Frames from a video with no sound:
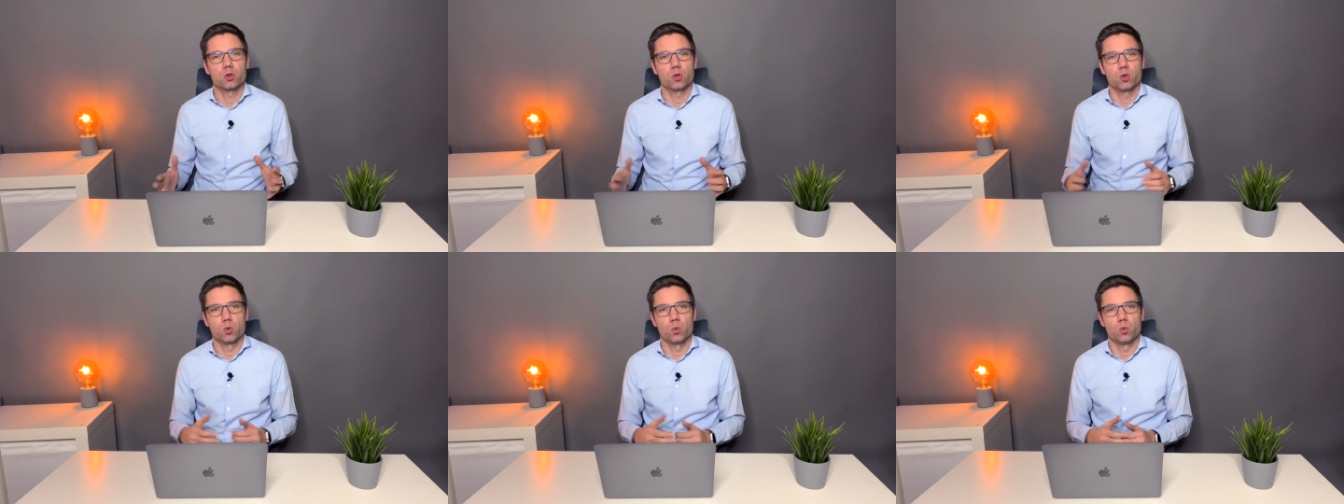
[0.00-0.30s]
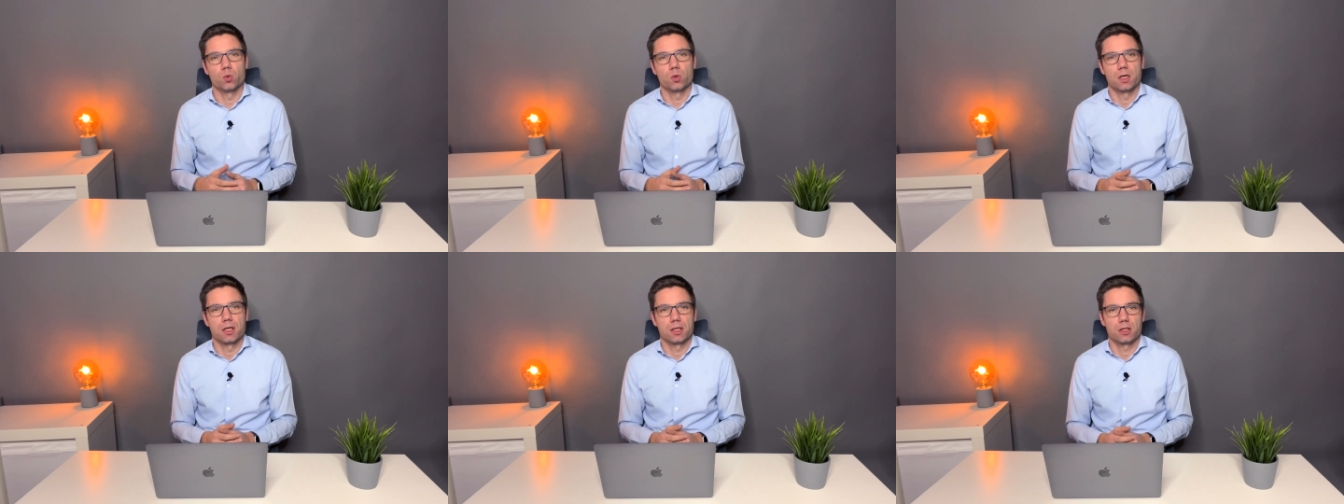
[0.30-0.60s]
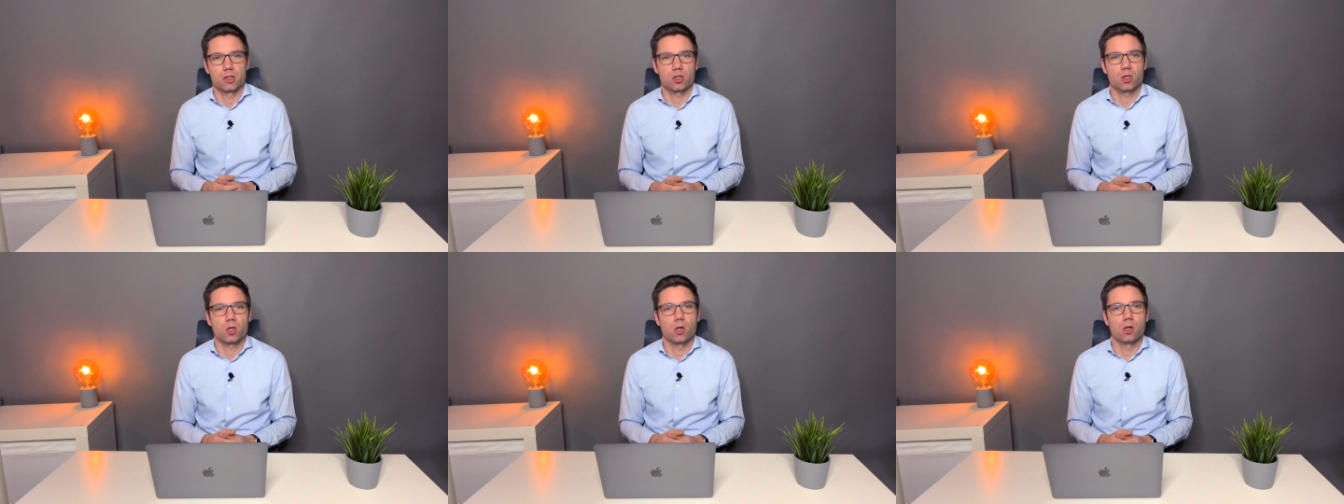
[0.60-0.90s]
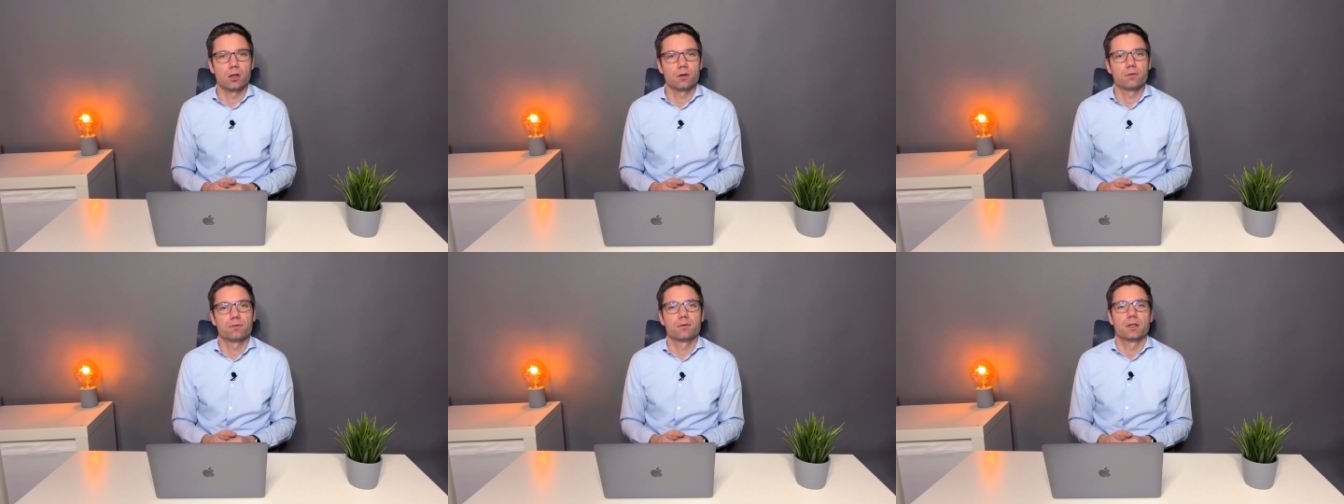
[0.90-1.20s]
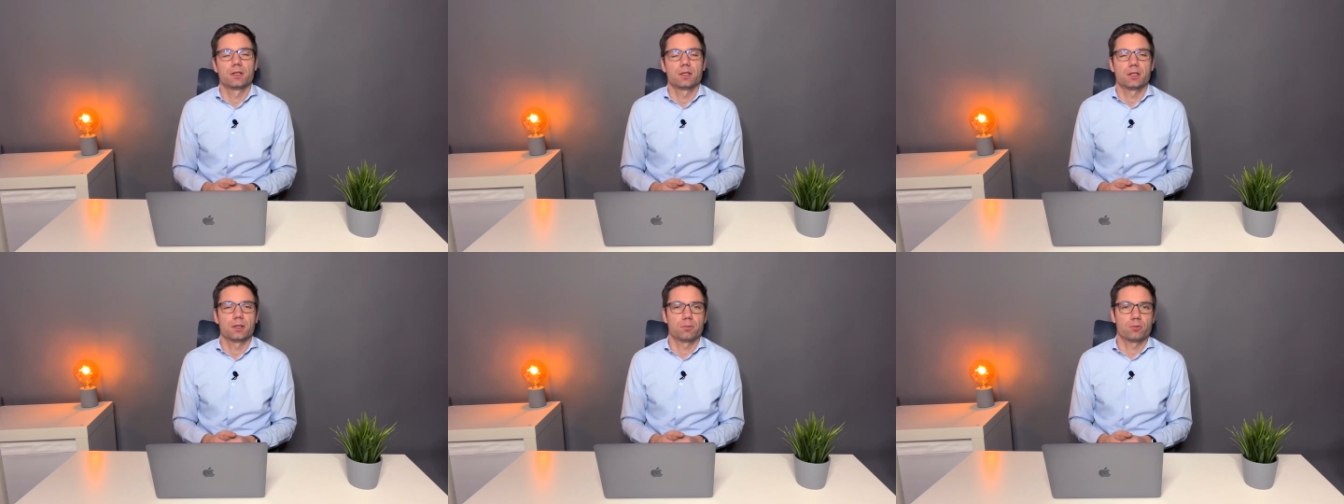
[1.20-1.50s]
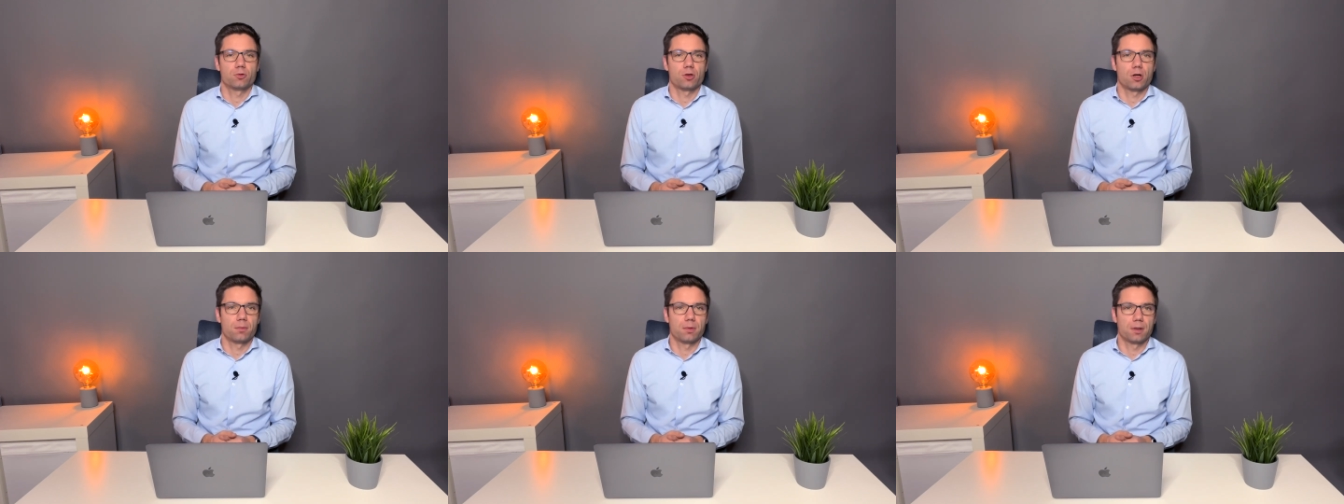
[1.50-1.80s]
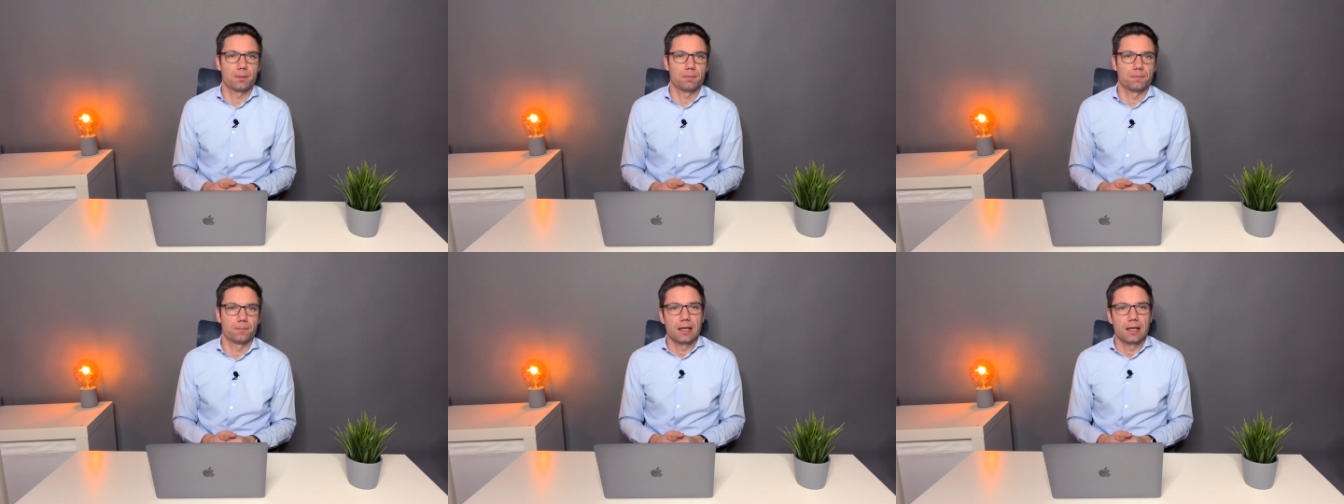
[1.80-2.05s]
to solve the problem.